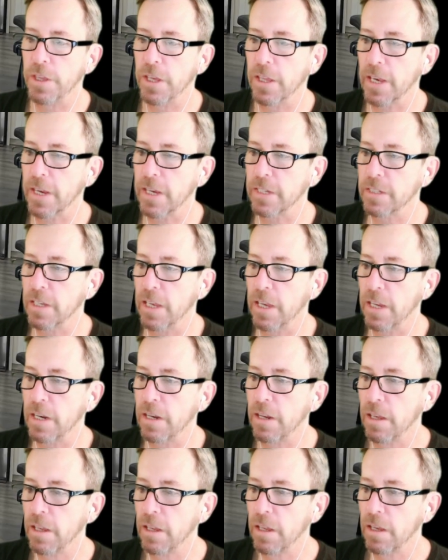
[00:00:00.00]
than, like I said,
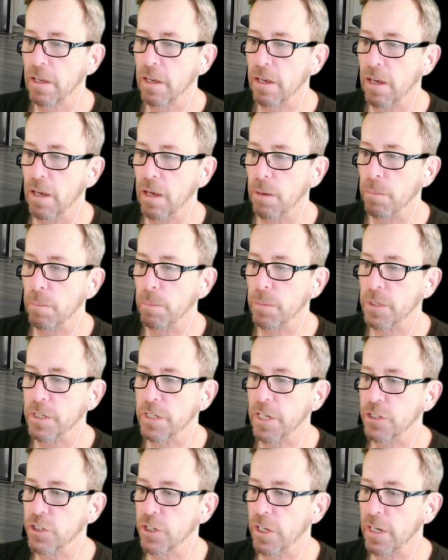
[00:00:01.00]

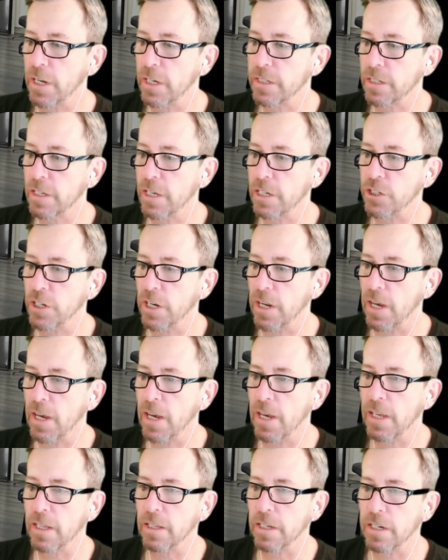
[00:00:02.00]
potentially a nice kitchen
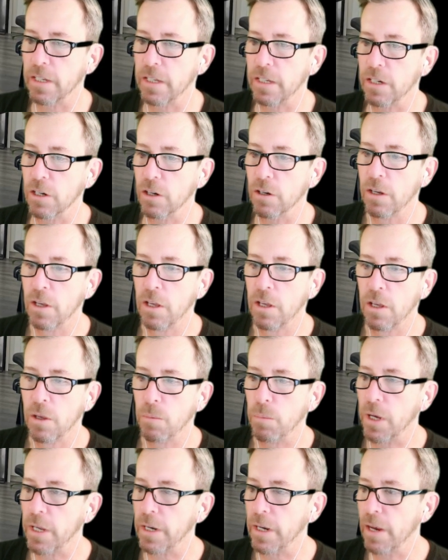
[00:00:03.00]
island here.
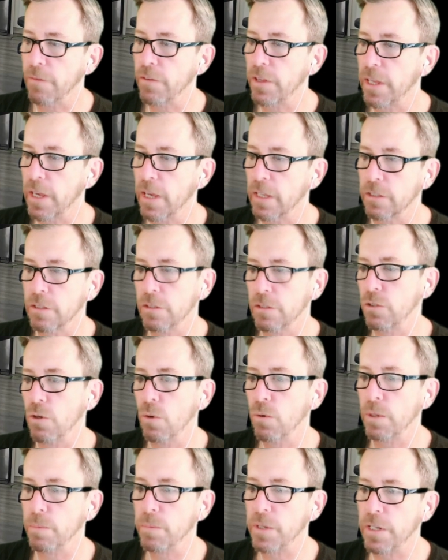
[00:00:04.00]
But everything else has
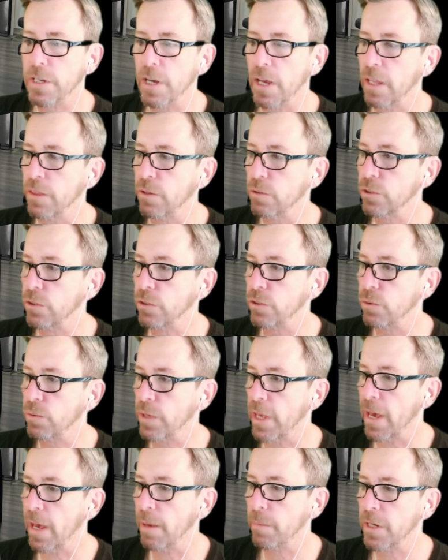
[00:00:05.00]
already been done. Those are new
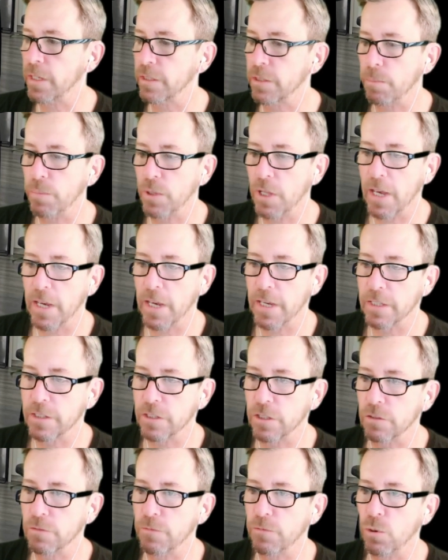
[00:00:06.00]
cabinets,
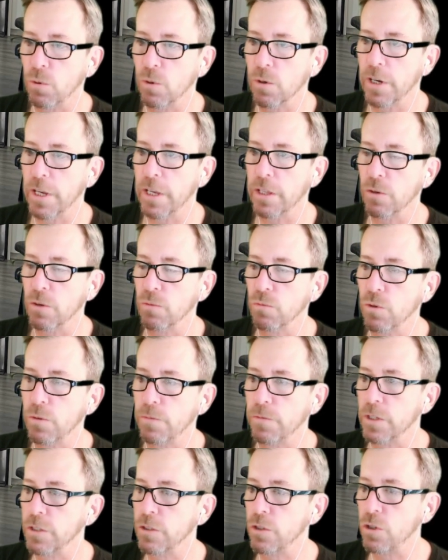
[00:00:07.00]
appliances, flooring. The
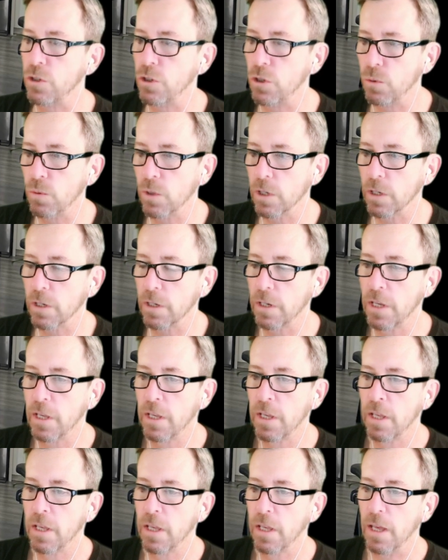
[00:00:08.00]
roof is newer.
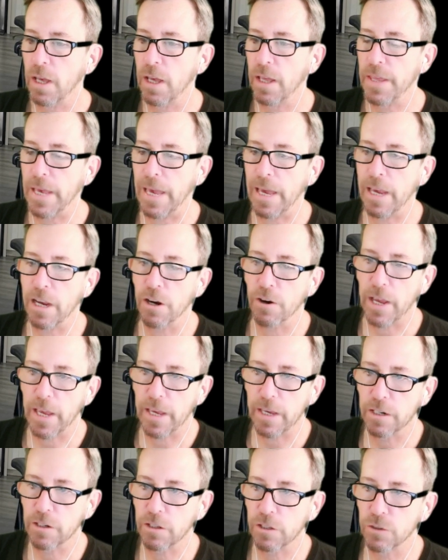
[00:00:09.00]
The air
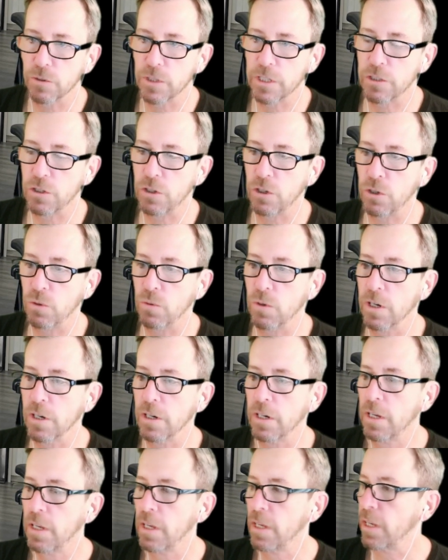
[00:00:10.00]
handler is
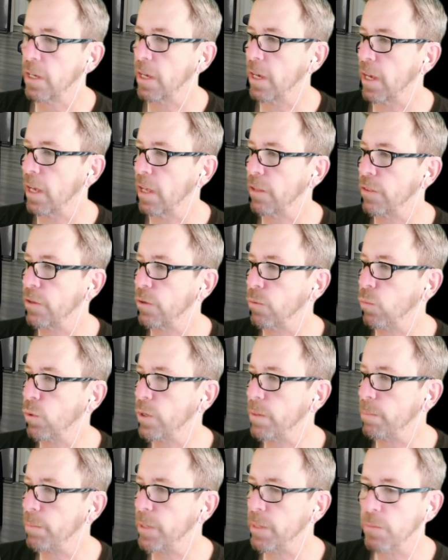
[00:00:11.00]
newer. There
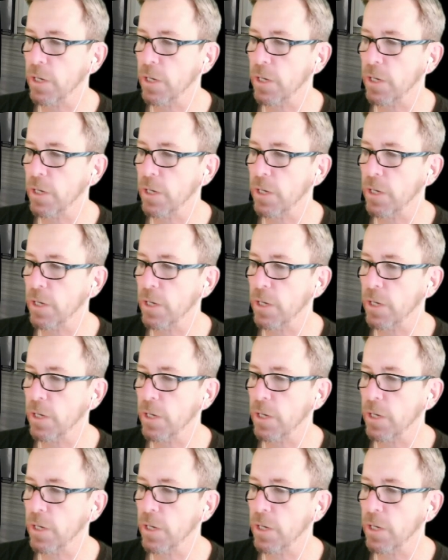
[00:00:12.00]
wouldn't be